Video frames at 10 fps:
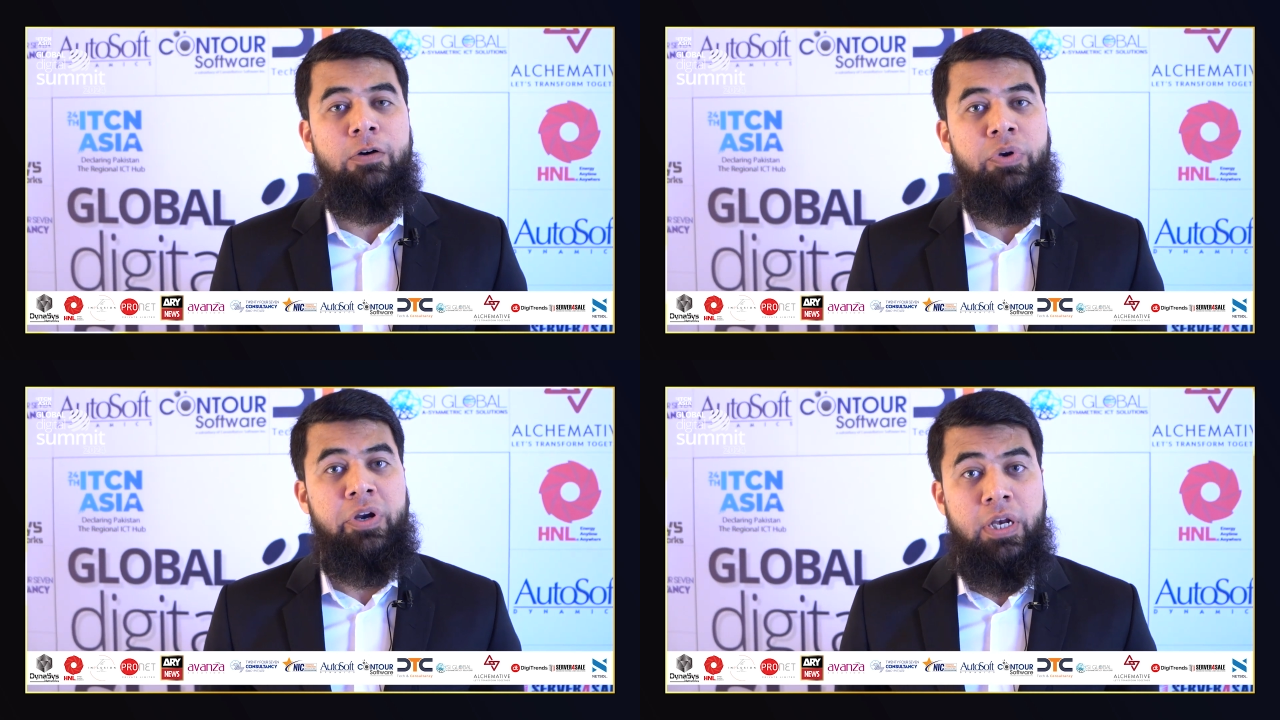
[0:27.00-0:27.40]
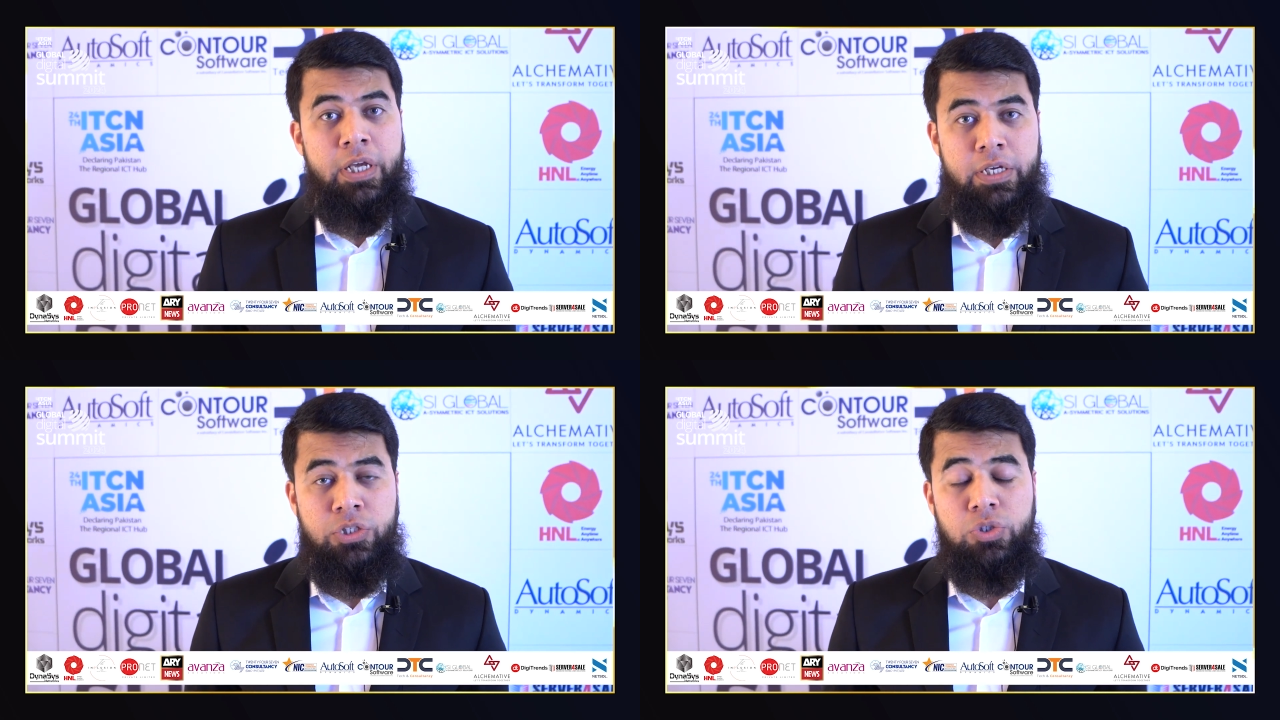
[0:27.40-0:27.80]
We
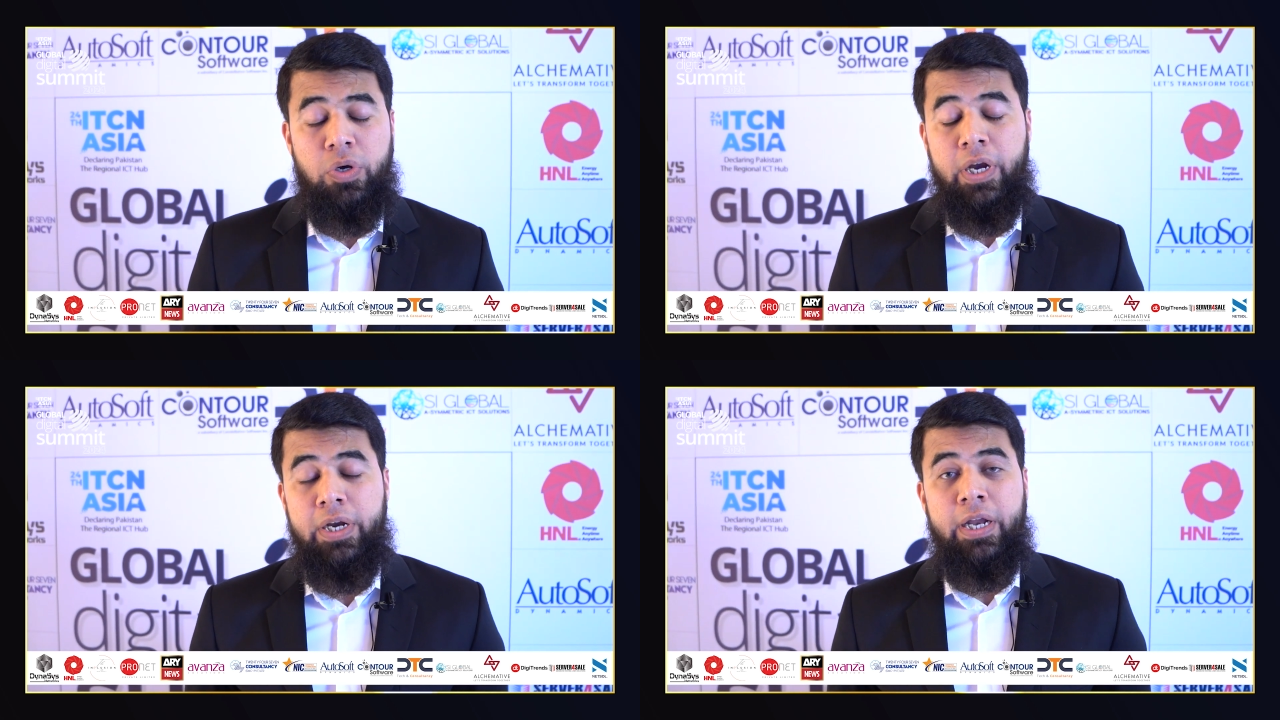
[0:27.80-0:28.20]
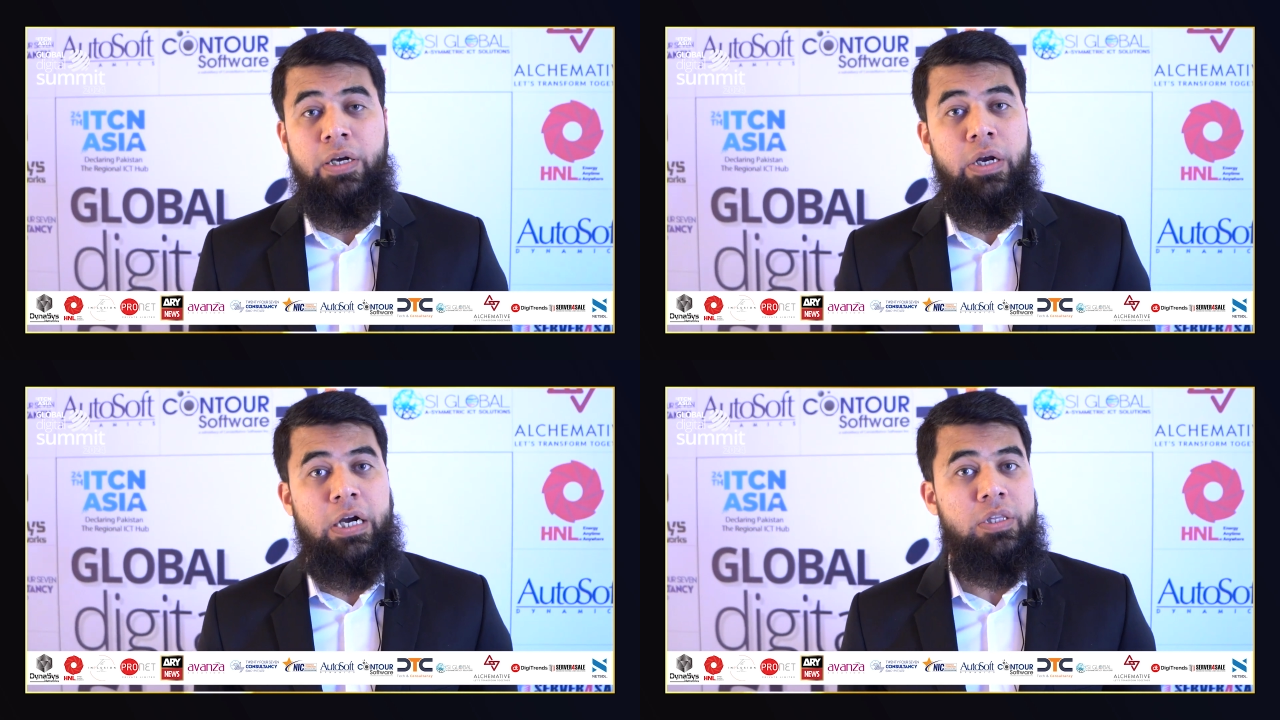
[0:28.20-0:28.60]
really enjoyed
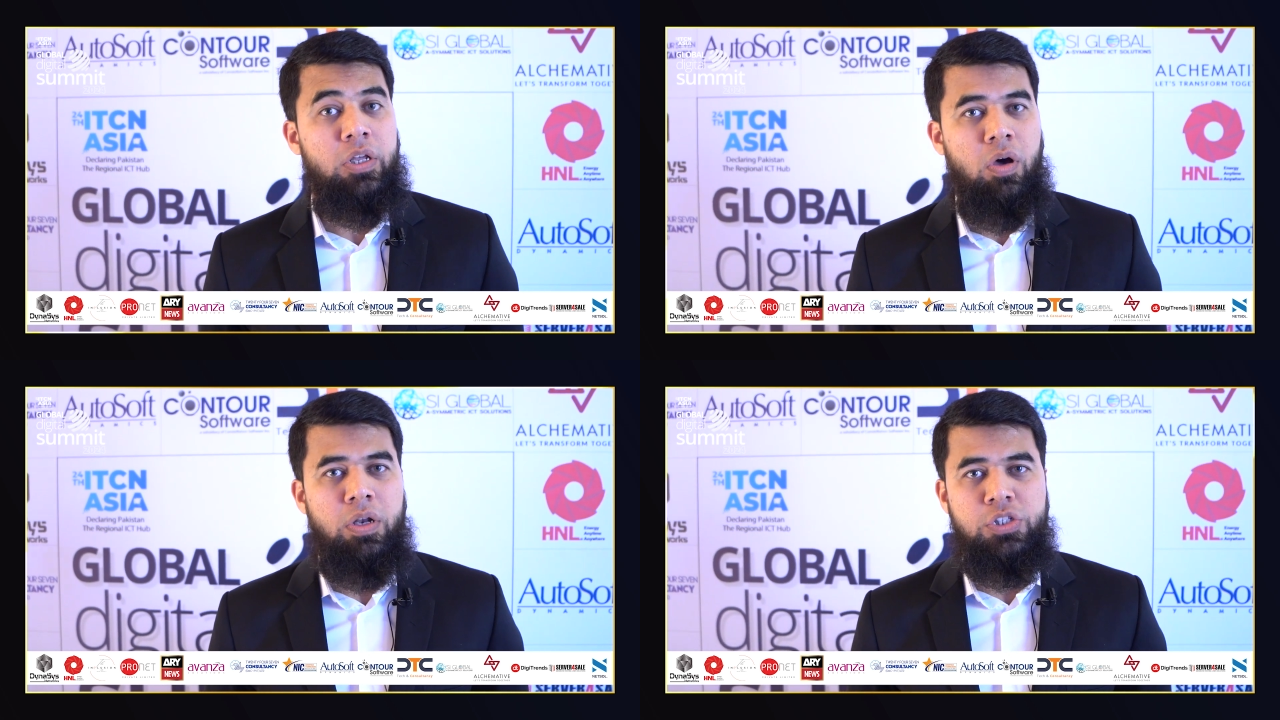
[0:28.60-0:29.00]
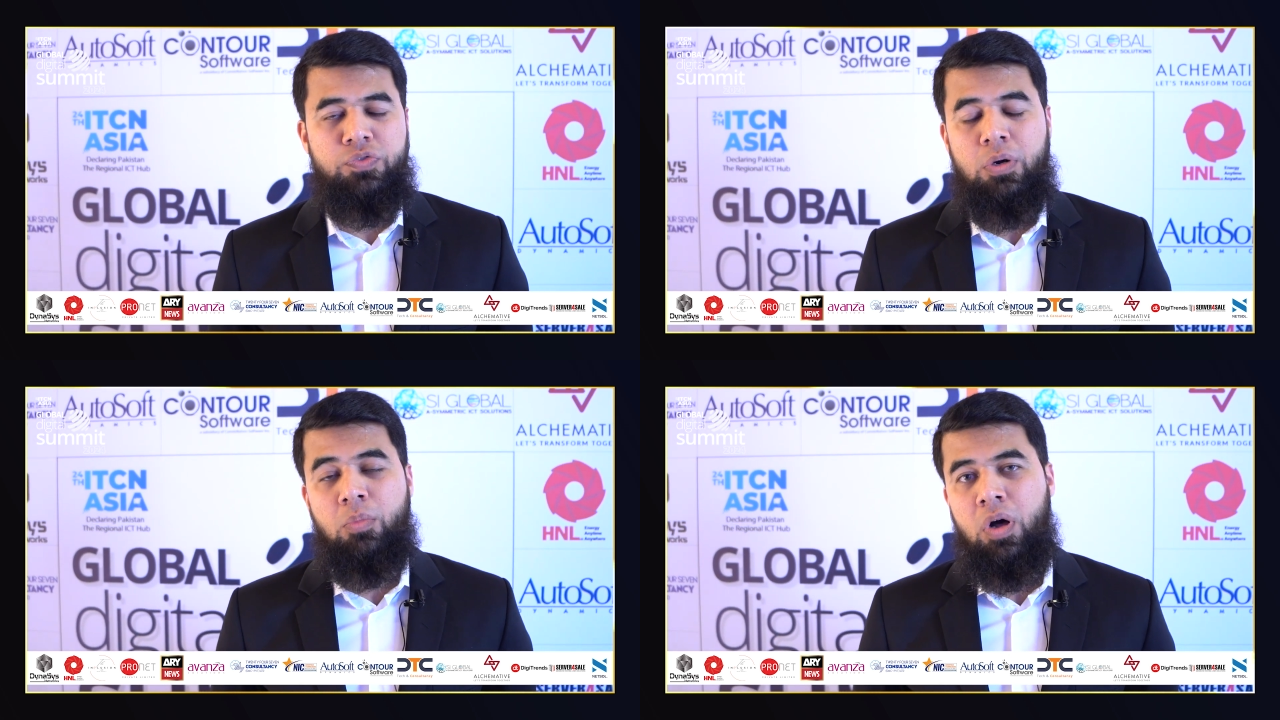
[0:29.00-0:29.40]
and got the knowledge from